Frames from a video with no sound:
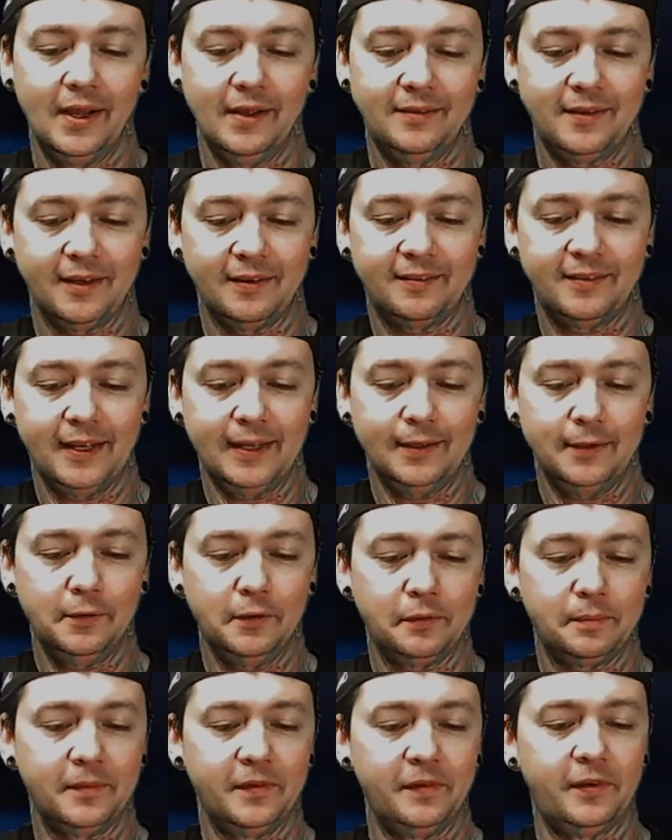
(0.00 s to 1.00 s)
It's out of St.
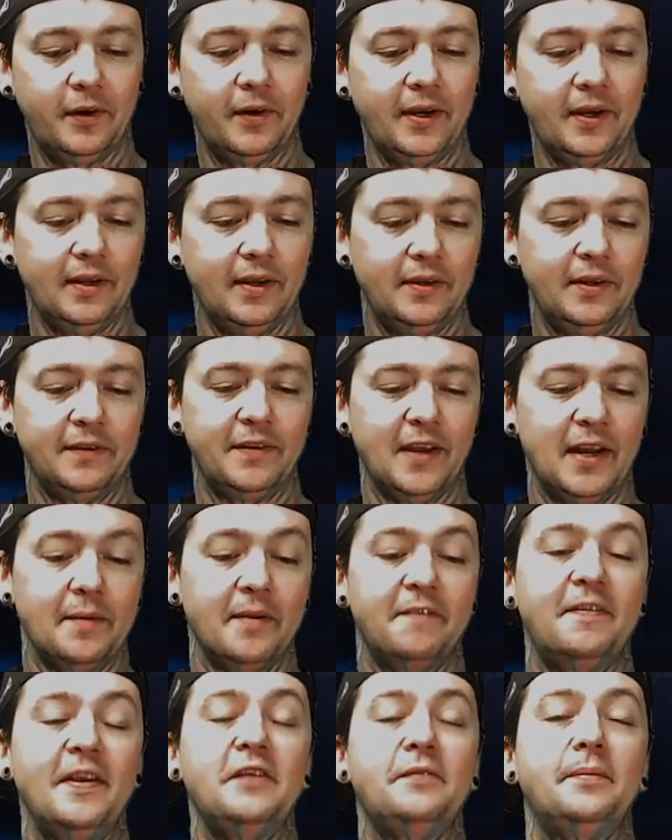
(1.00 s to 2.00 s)
Louis, Missouri. And you can find him
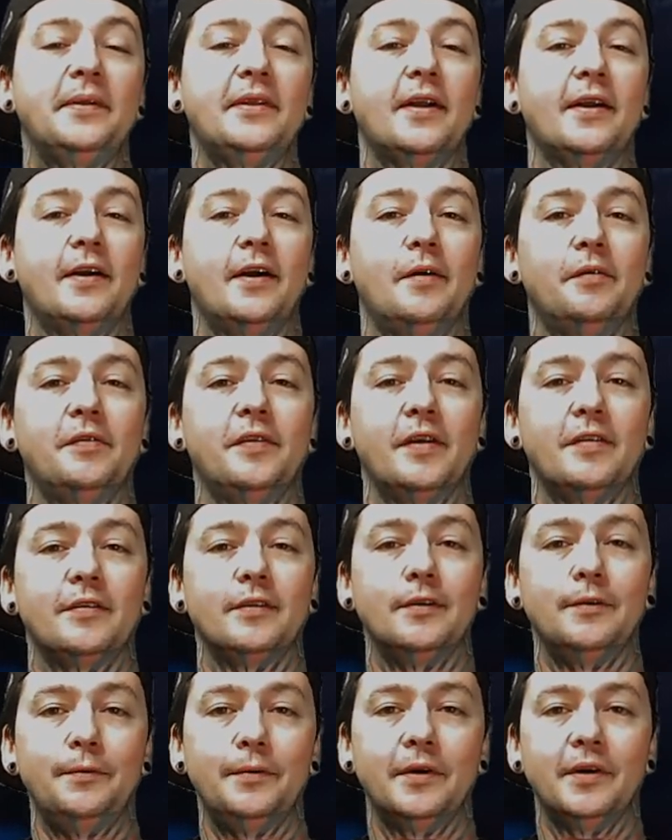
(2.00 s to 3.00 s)
at
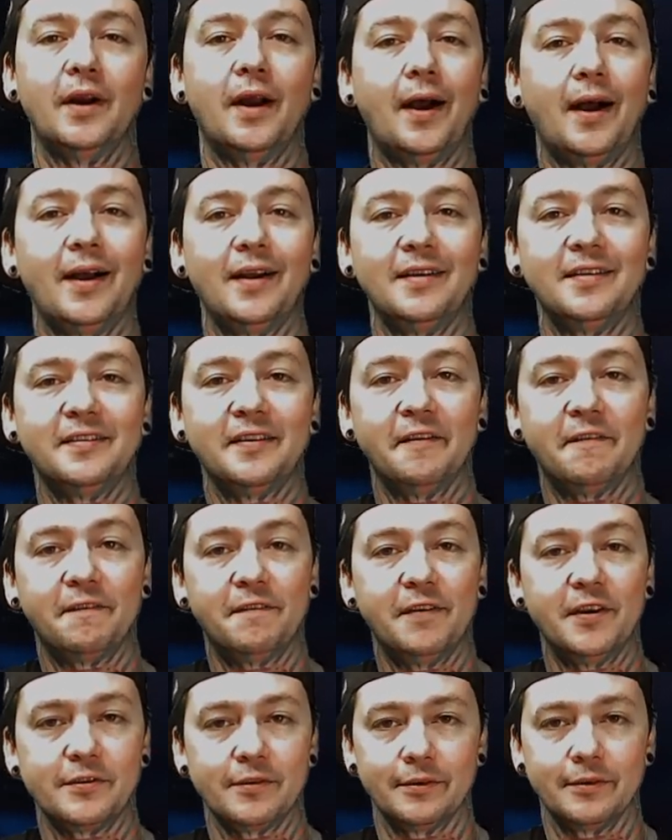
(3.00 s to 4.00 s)

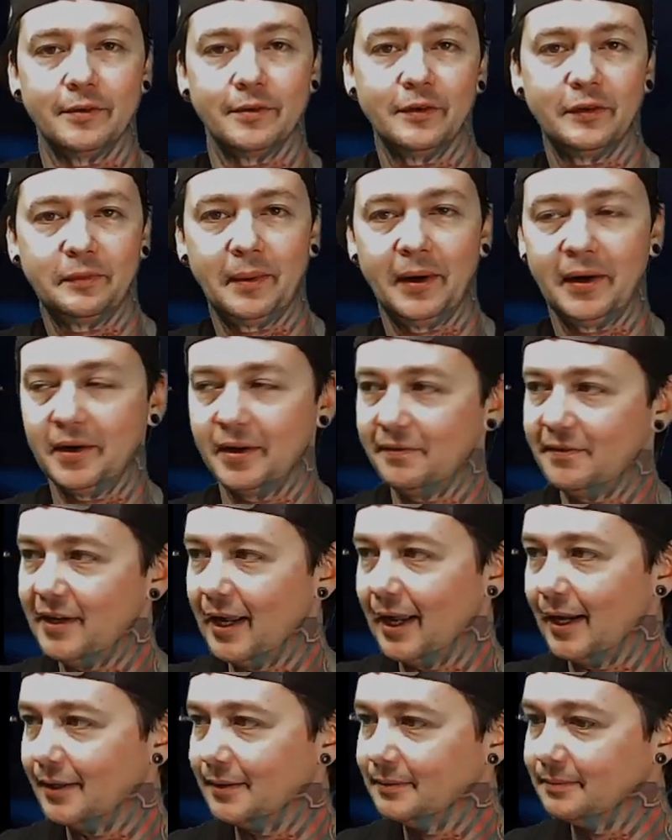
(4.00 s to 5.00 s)
facebook.com/LunarEyezOfficial. Spark it up, you
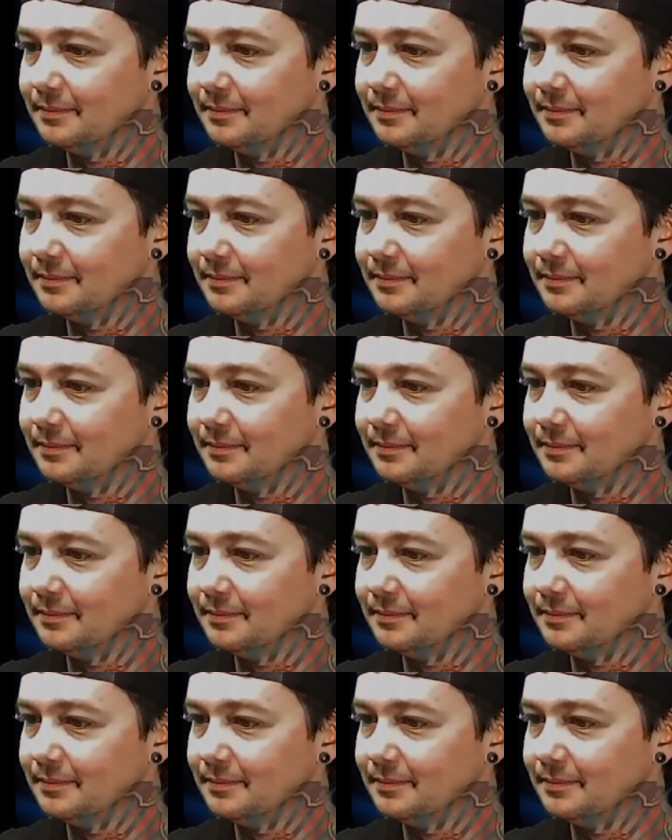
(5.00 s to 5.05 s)
got it.